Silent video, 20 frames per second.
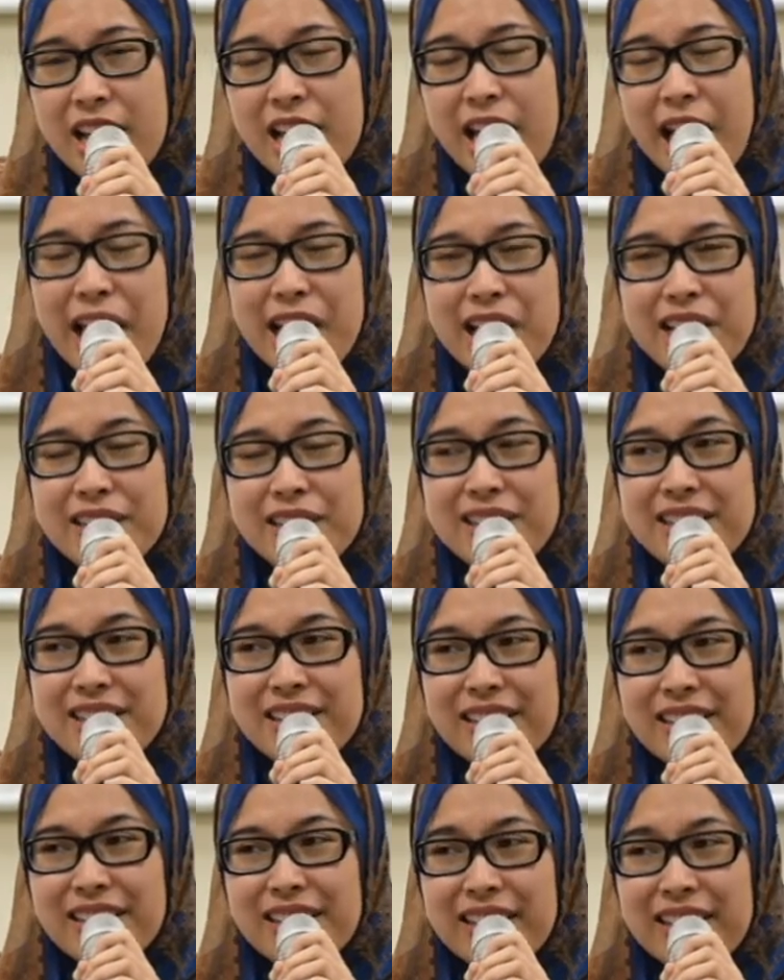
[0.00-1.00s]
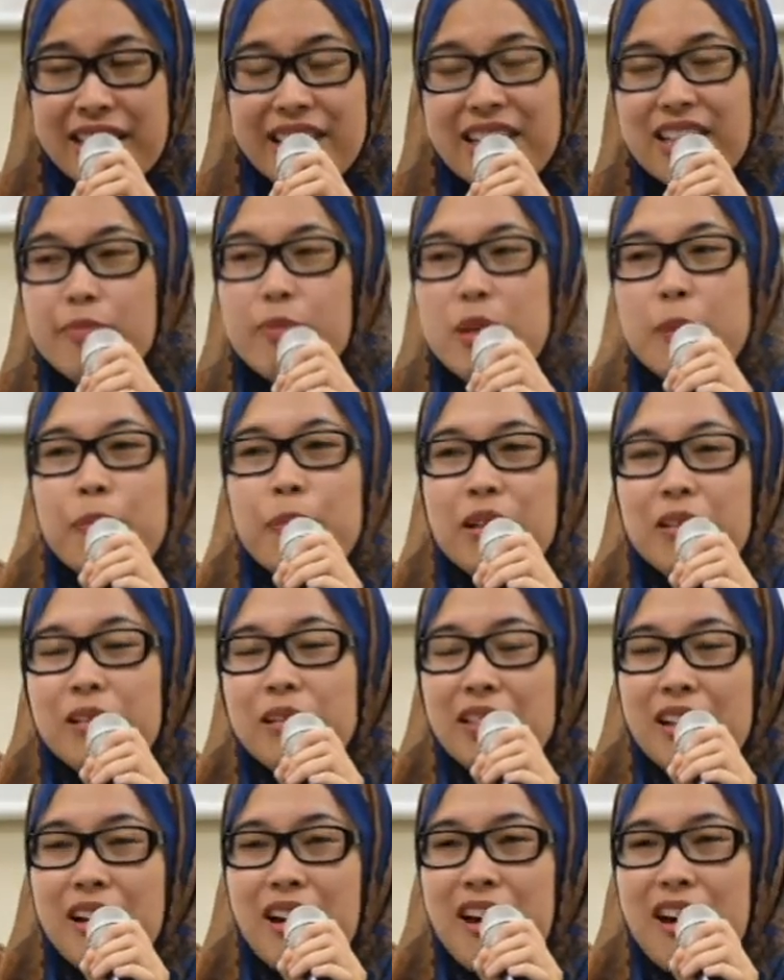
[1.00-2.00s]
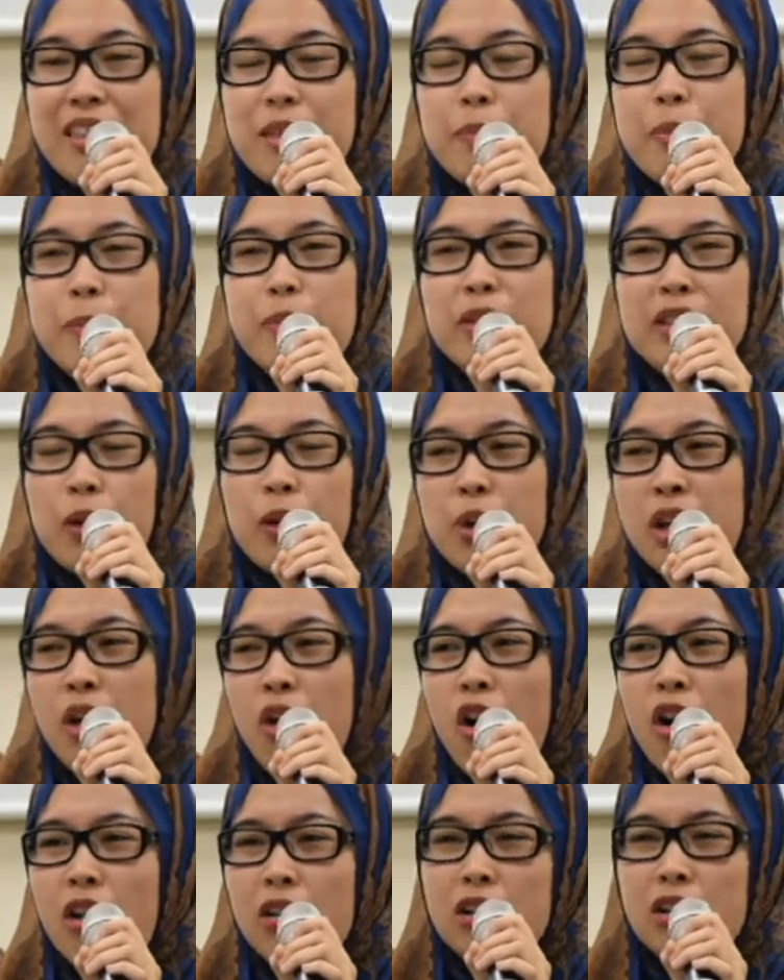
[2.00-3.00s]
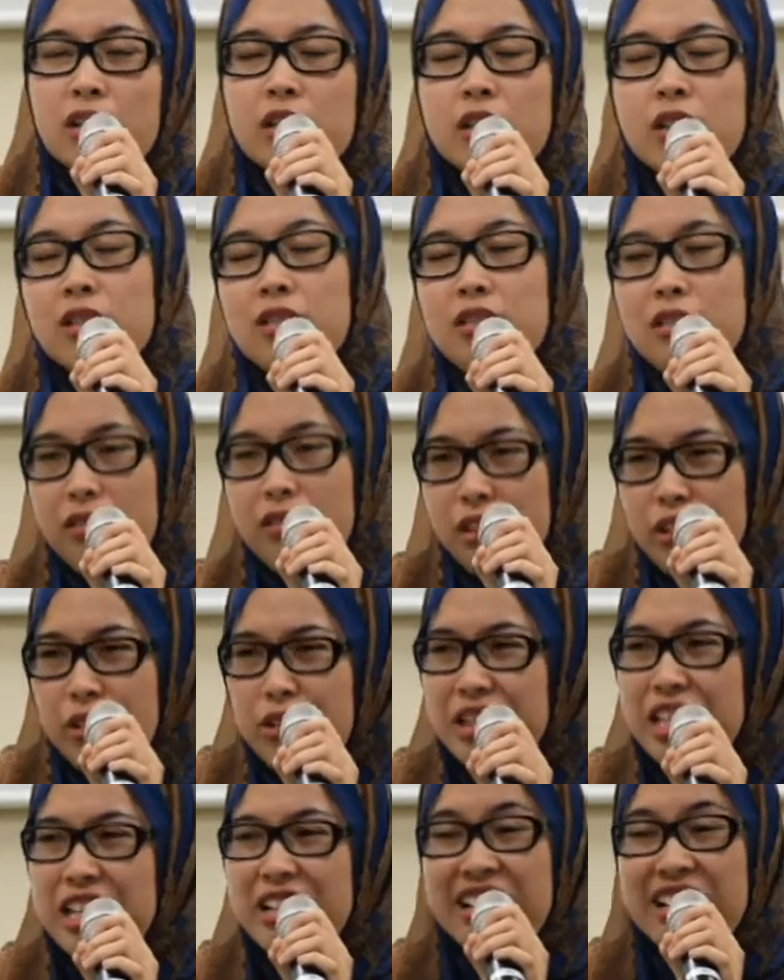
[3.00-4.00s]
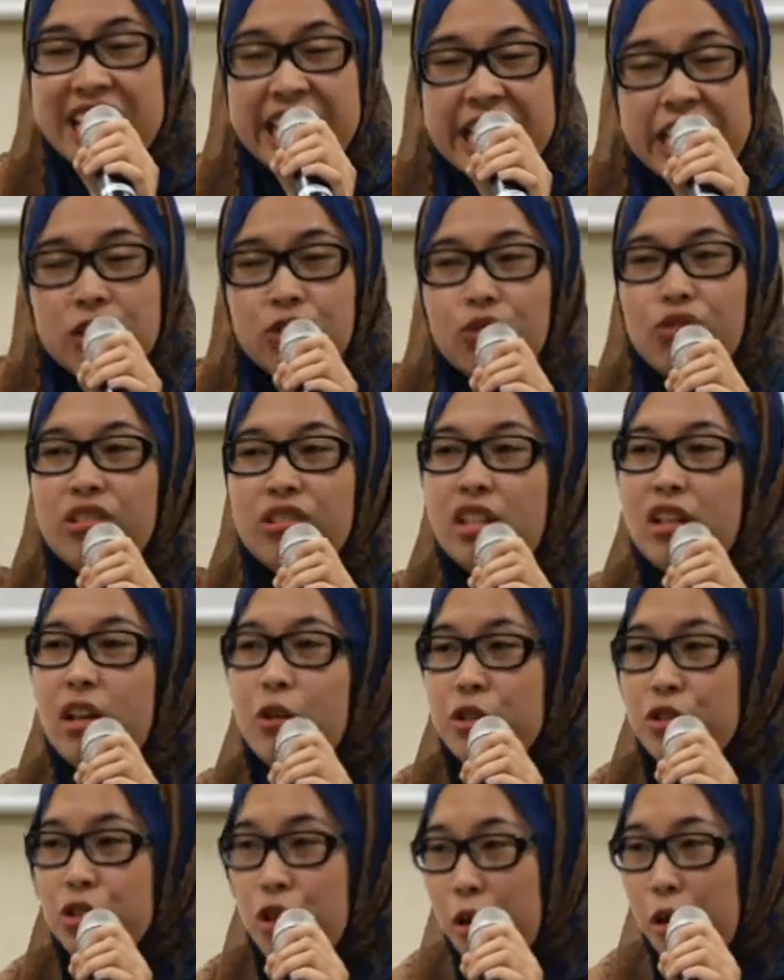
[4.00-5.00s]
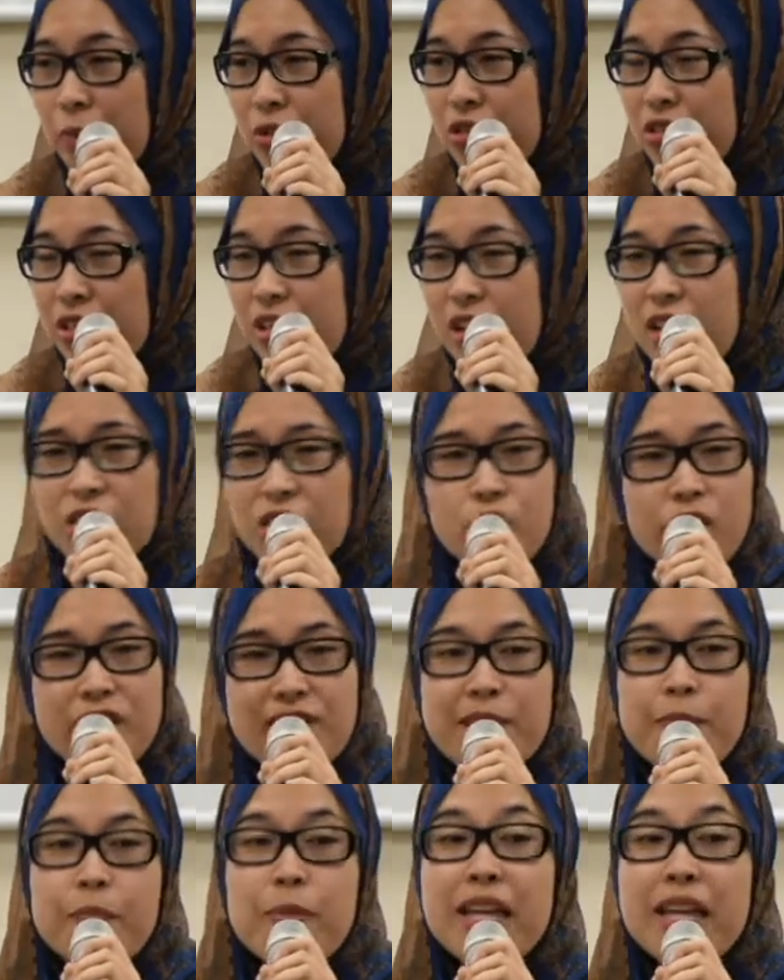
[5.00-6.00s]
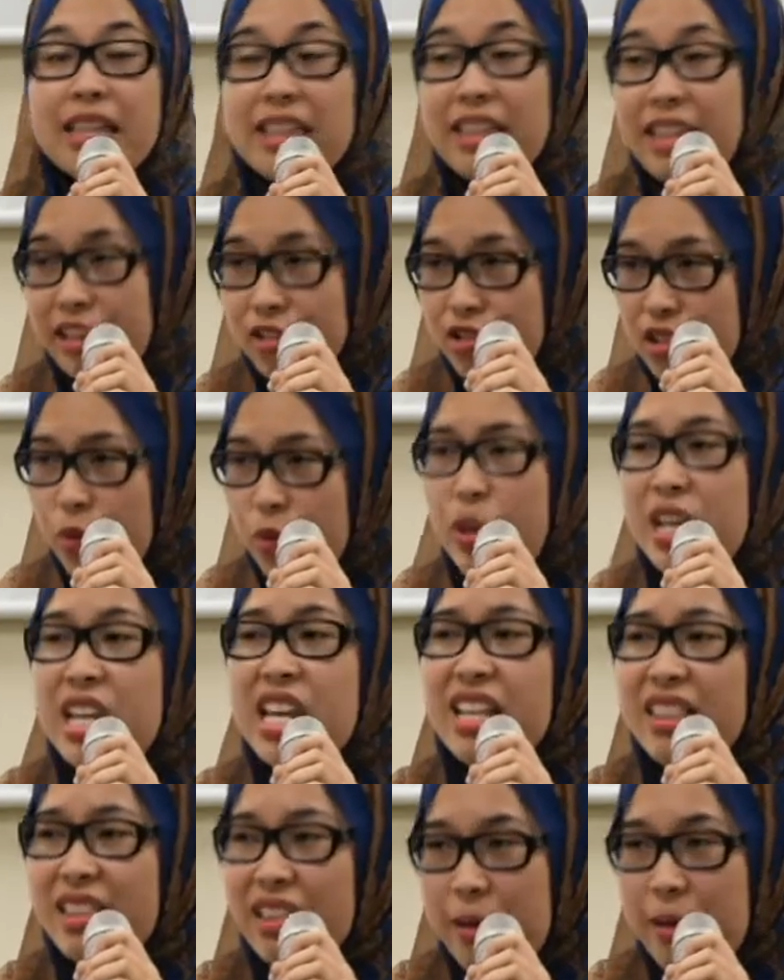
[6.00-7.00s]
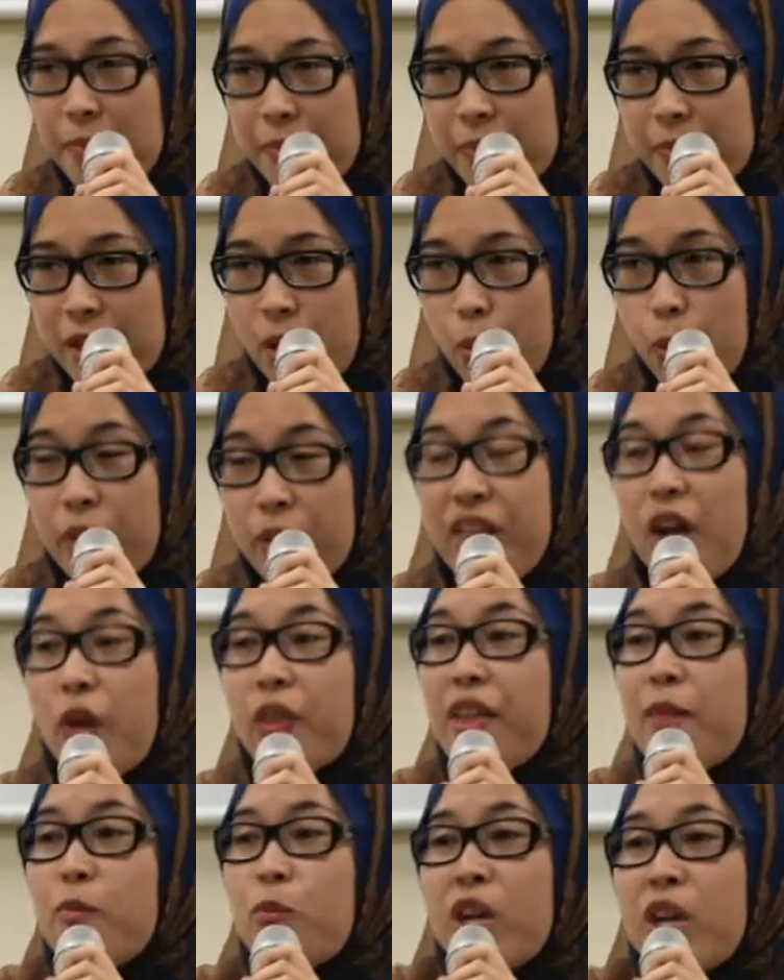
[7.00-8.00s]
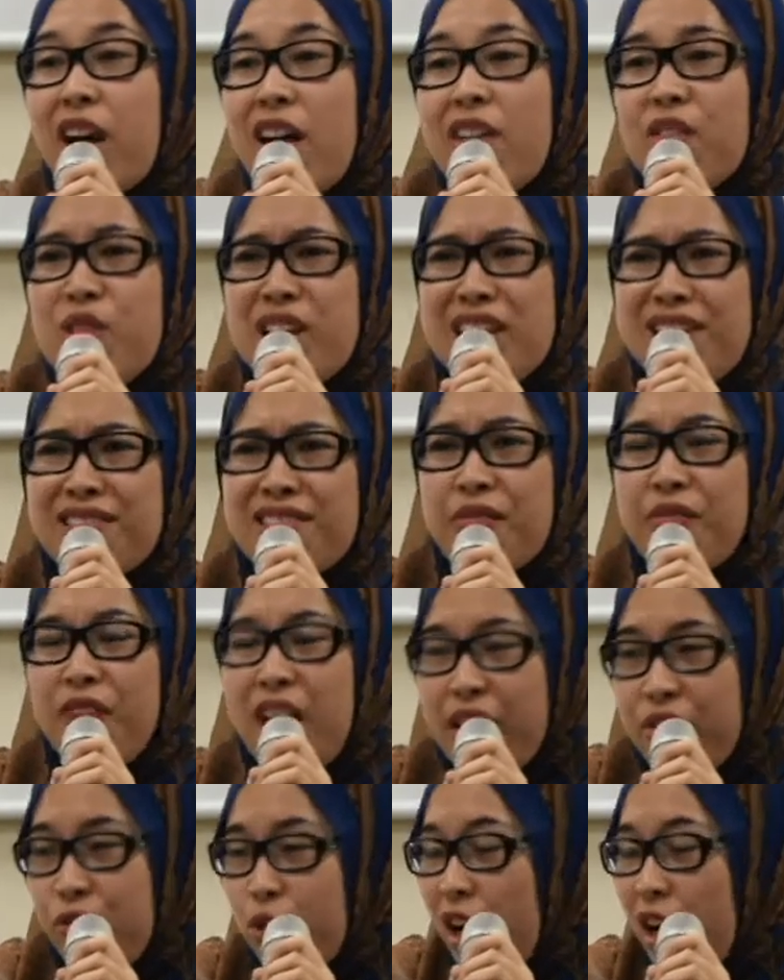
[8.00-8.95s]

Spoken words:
And these people are the people that we call, they are here to steal our jobs. So it's a myth, actually. We need them. Without them, we can't really survive.